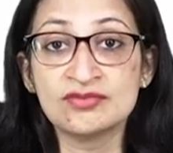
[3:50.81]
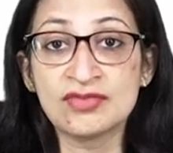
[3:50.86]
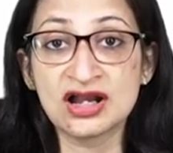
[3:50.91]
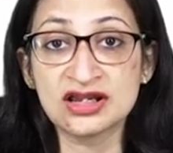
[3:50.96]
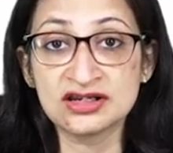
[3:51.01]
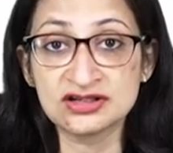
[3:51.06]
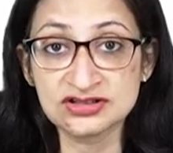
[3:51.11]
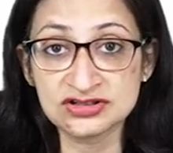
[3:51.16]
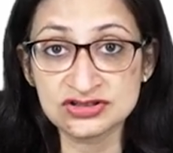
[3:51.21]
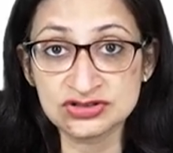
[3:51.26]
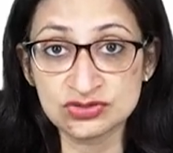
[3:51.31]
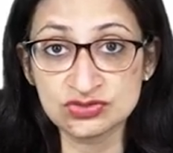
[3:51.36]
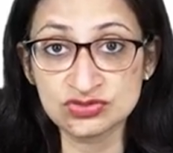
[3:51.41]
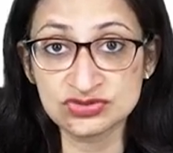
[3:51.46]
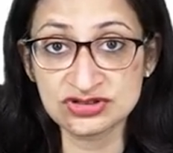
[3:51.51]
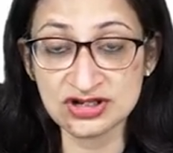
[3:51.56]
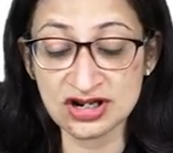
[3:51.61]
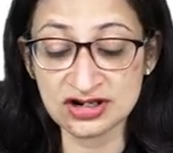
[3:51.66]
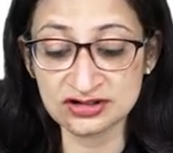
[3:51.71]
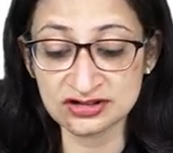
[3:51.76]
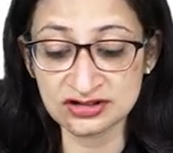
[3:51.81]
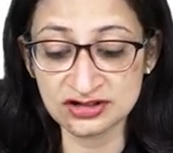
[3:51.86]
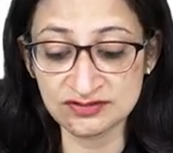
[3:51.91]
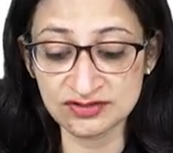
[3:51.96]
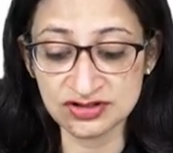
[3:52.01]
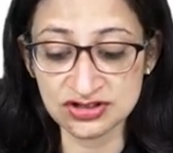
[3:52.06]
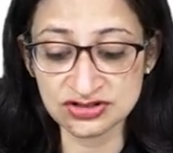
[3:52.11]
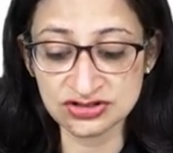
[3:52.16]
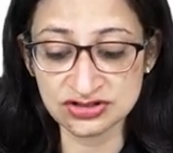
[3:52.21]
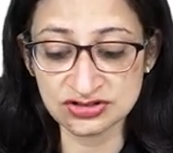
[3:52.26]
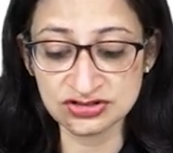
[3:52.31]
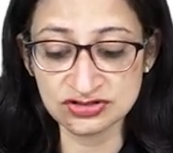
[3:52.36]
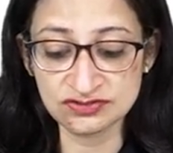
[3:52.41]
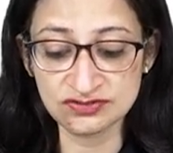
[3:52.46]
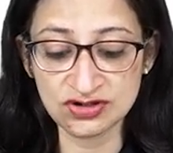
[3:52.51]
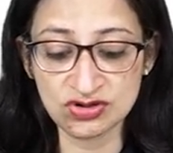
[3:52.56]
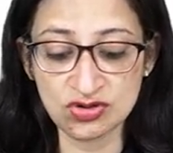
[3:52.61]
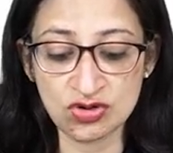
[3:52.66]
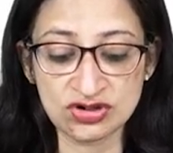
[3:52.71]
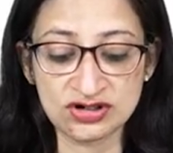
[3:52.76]
minus 2 standard deviations
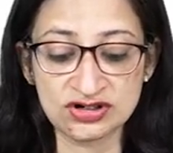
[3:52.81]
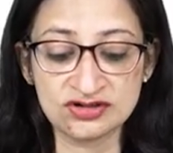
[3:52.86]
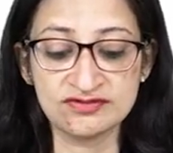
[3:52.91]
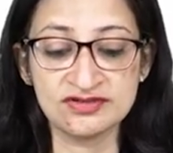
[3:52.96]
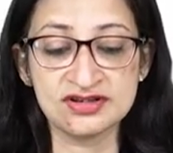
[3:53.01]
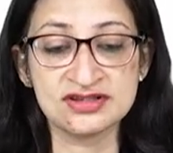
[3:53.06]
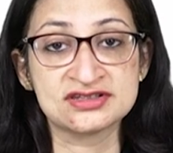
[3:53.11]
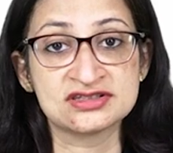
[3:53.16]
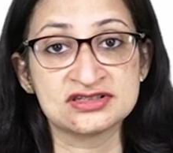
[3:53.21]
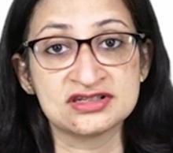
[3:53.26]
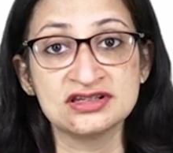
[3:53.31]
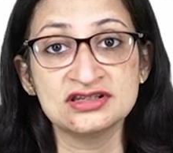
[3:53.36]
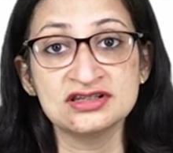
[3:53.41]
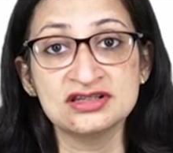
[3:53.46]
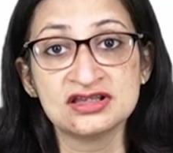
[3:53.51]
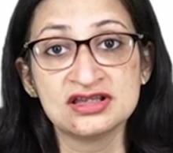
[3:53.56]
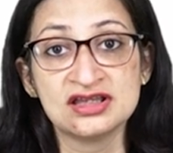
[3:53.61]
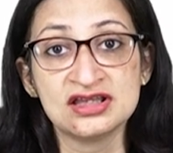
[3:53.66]
we call it wasting